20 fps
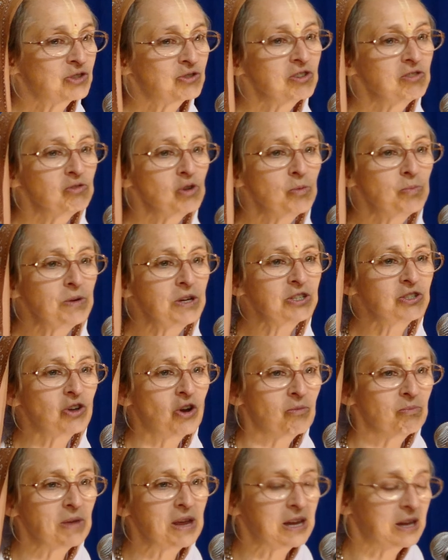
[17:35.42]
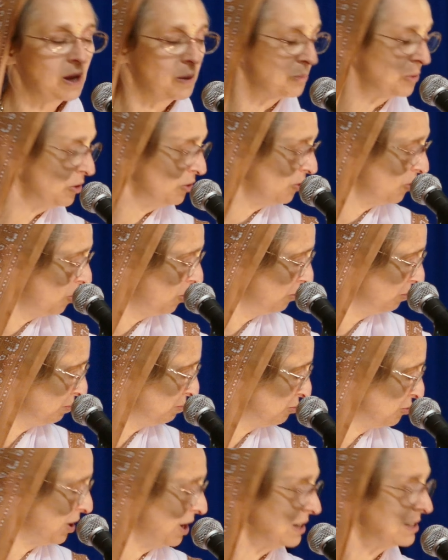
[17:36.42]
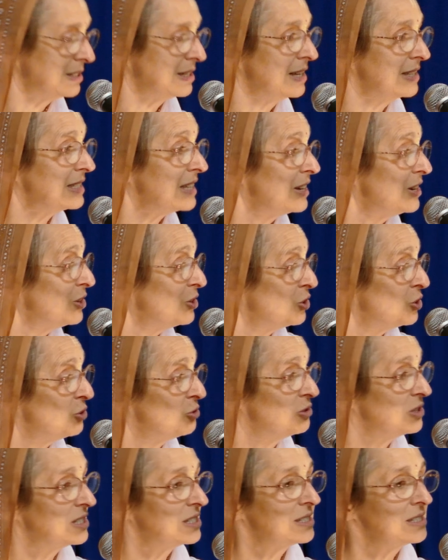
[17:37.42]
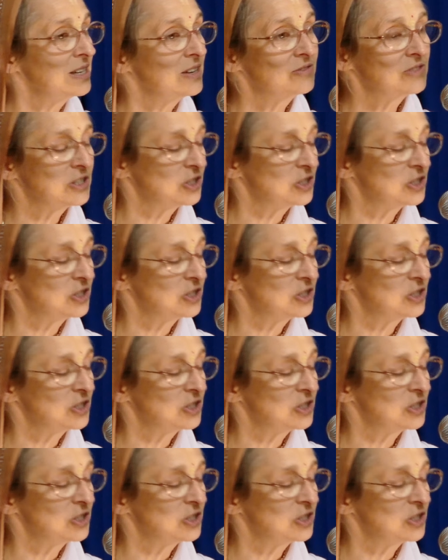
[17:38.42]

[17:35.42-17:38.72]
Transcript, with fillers: Sri Rupa, don't make up your own process, who received